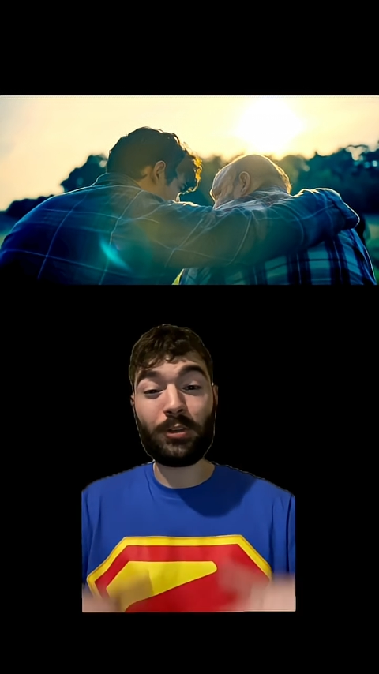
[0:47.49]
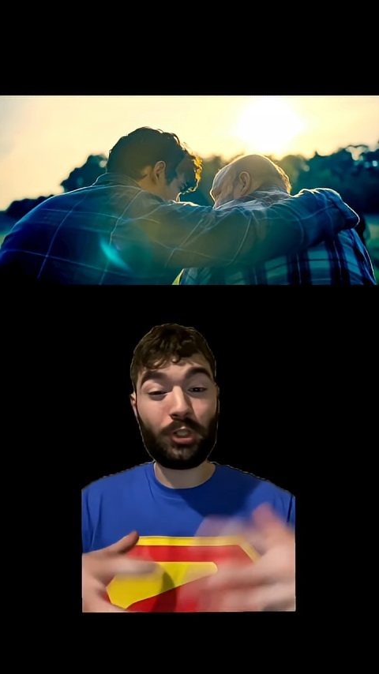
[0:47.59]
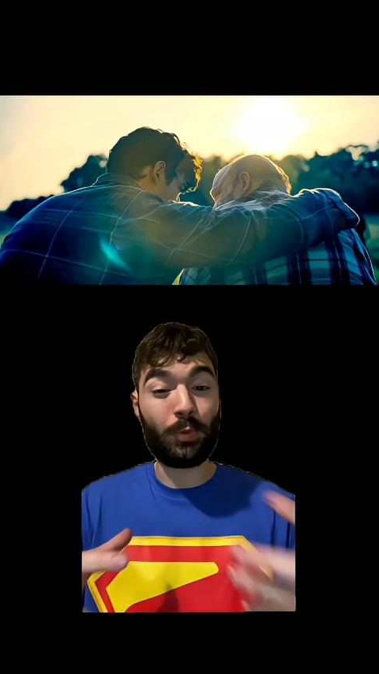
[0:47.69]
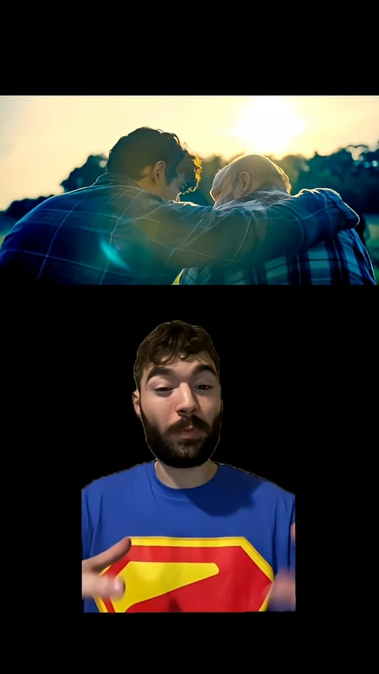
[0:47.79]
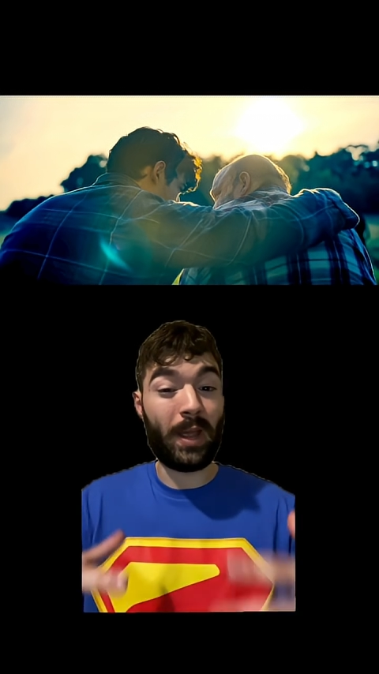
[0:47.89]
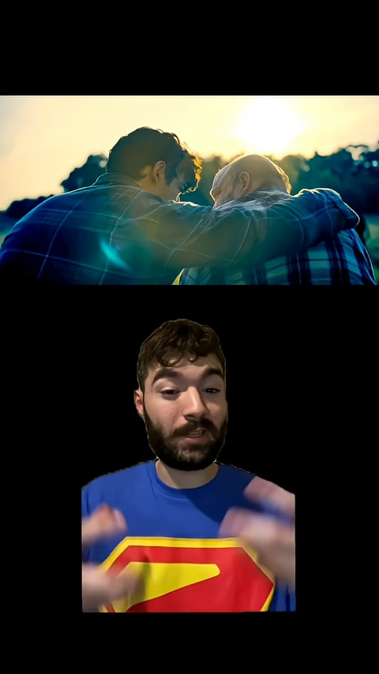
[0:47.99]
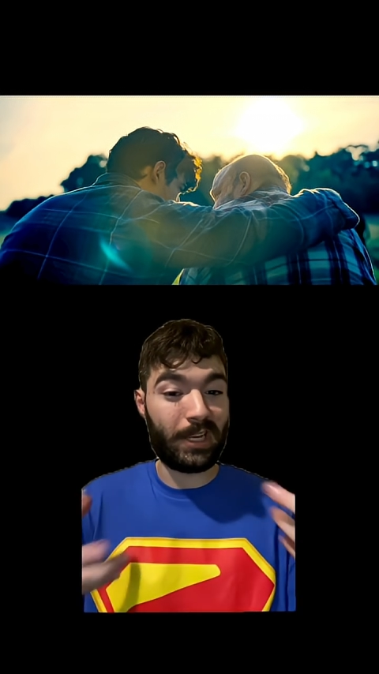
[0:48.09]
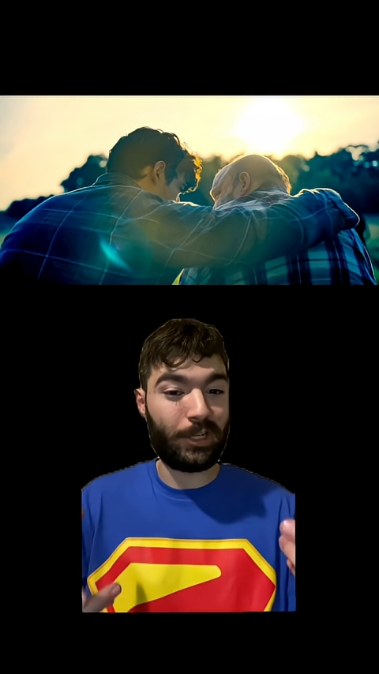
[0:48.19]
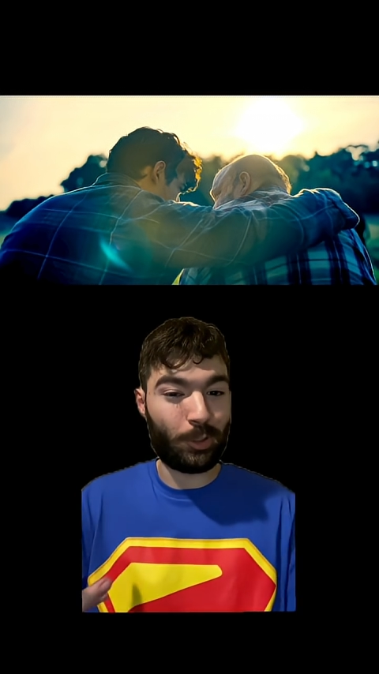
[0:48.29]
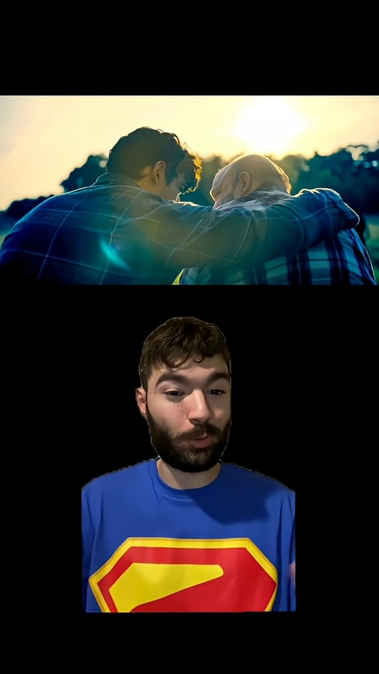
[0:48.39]
Superman's
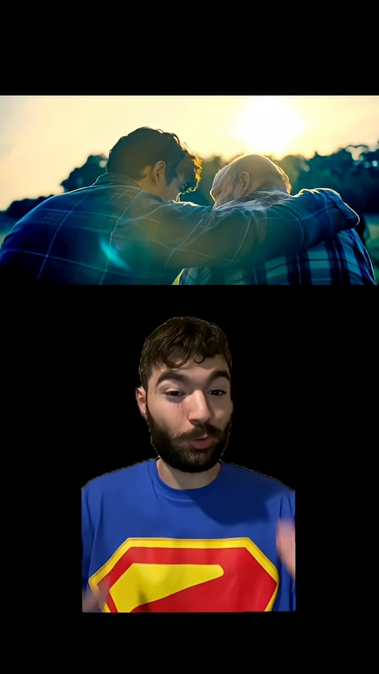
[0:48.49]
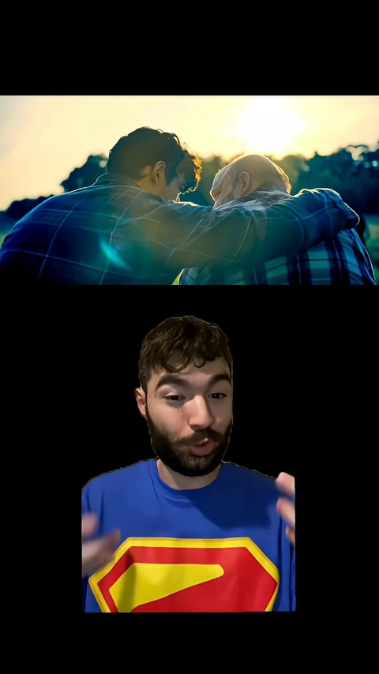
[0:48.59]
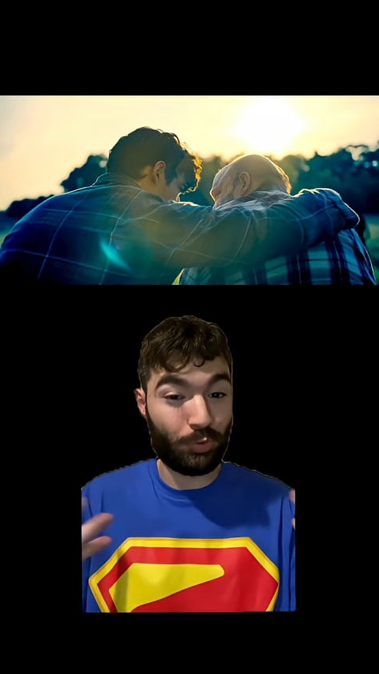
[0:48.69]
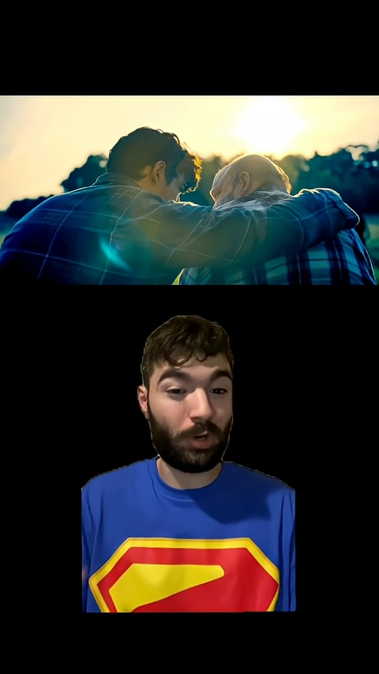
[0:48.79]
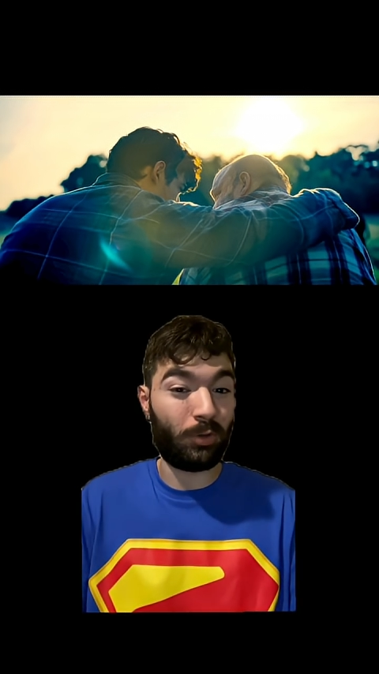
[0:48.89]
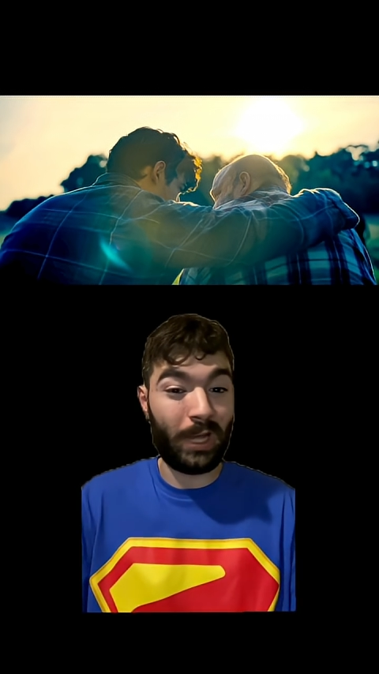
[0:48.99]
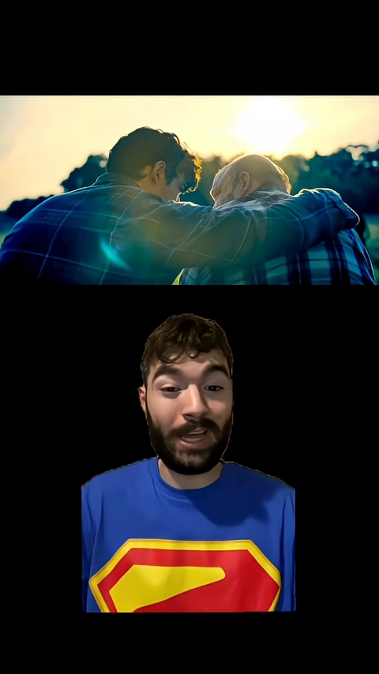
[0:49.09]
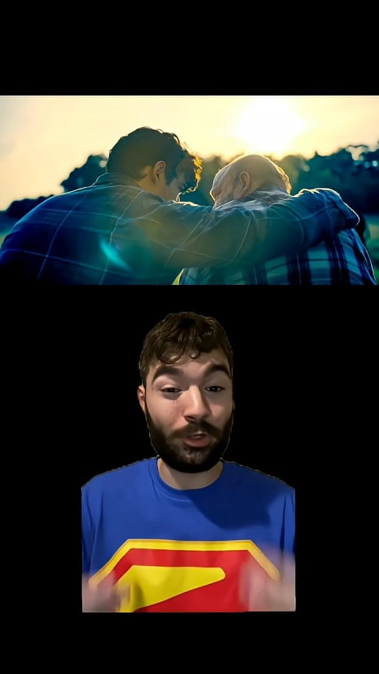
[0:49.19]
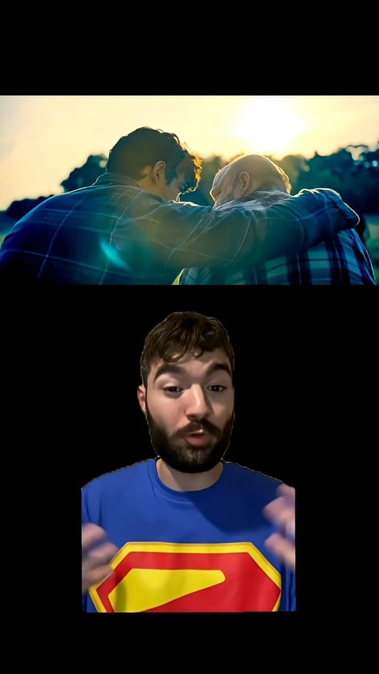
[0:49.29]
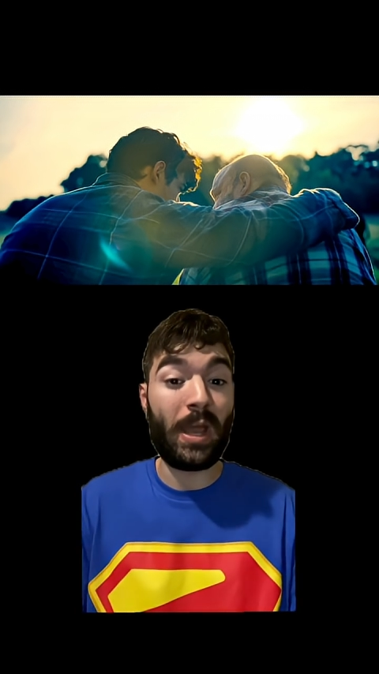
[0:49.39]
internal struggle
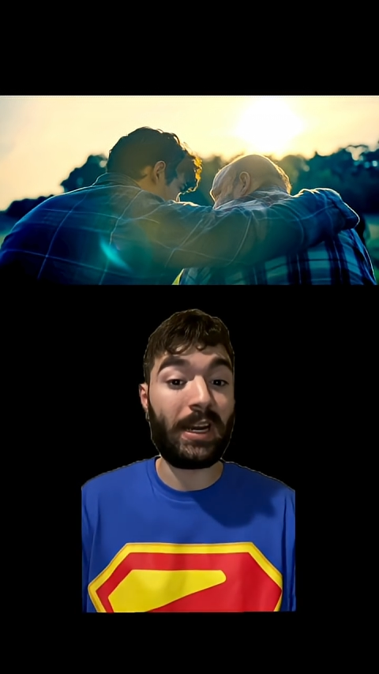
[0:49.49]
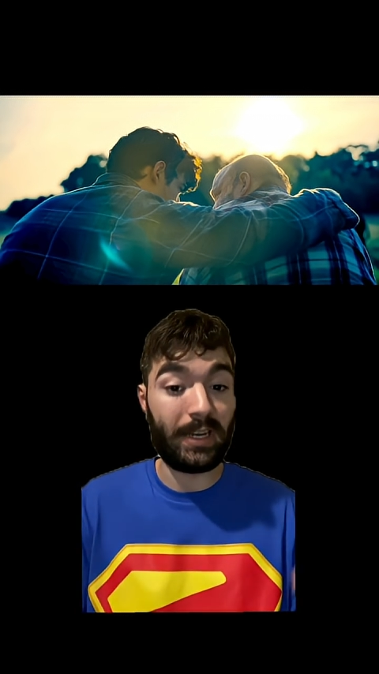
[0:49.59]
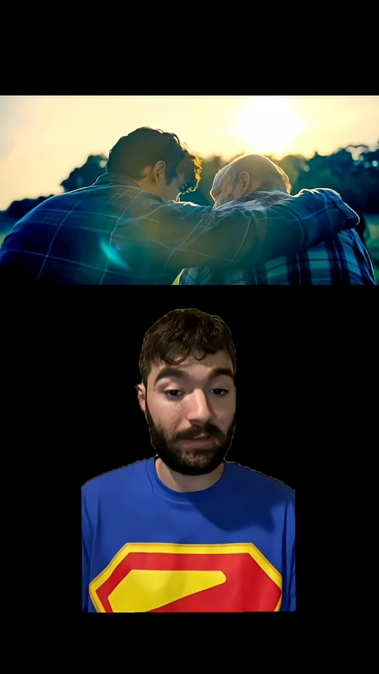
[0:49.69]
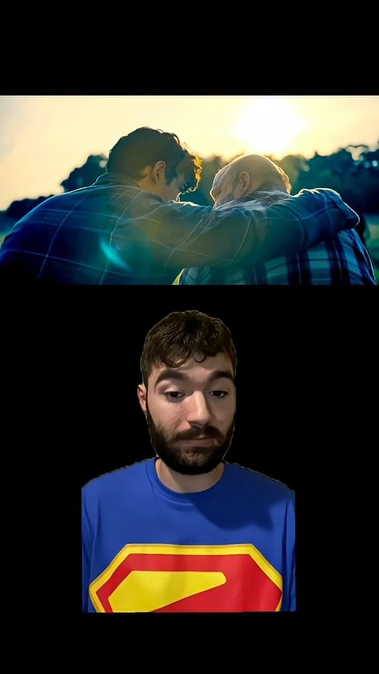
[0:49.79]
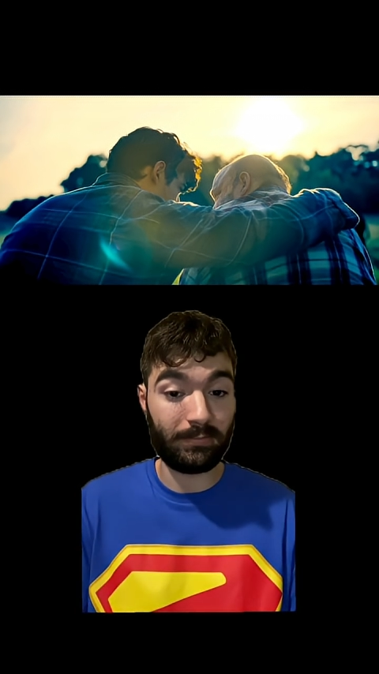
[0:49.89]
and humanity.